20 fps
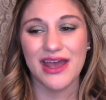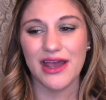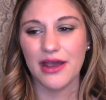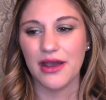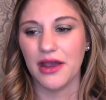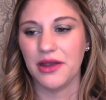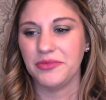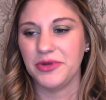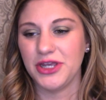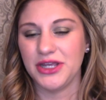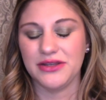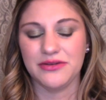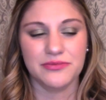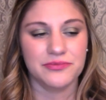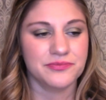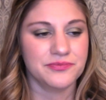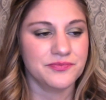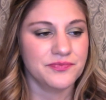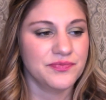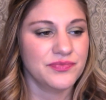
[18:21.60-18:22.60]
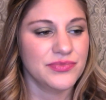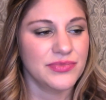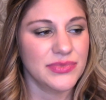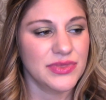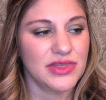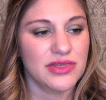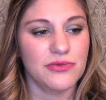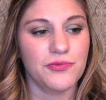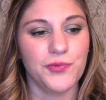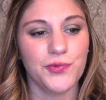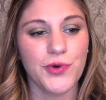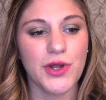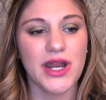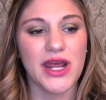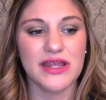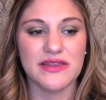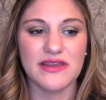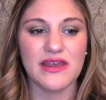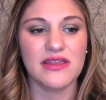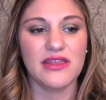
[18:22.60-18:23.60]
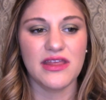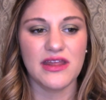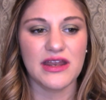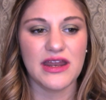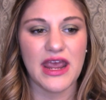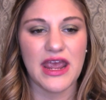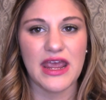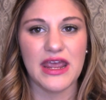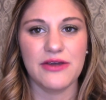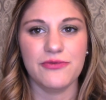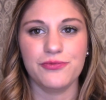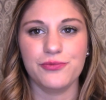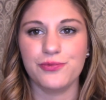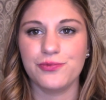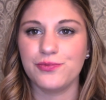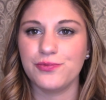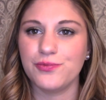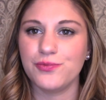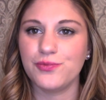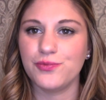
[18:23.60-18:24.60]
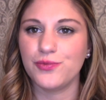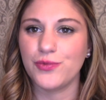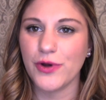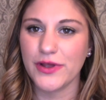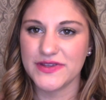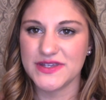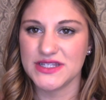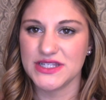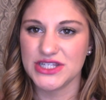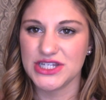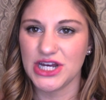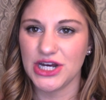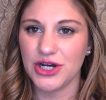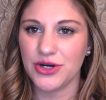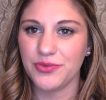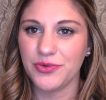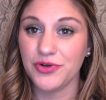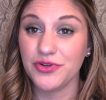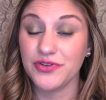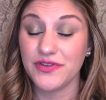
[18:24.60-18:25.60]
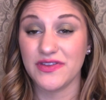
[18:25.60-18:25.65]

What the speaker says: I mean, what I did today wasn't terrible.